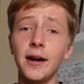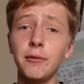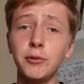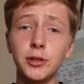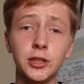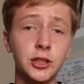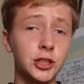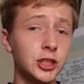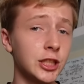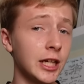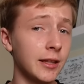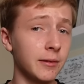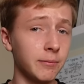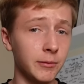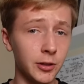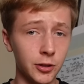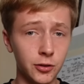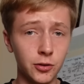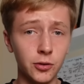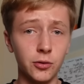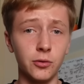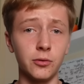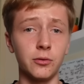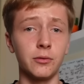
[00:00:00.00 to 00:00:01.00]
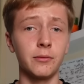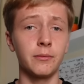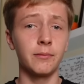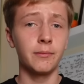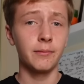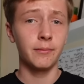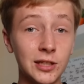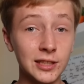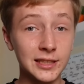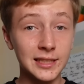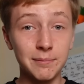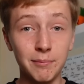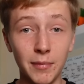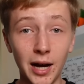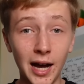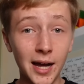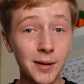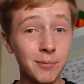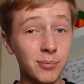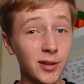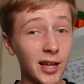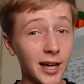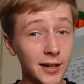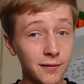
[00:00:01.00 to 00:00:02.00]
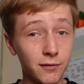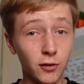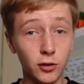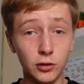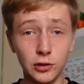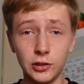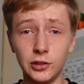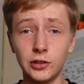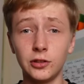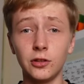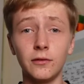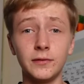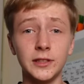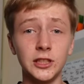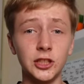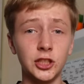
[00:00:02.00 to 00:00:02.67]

want to share them with you, because in my blindfolded solving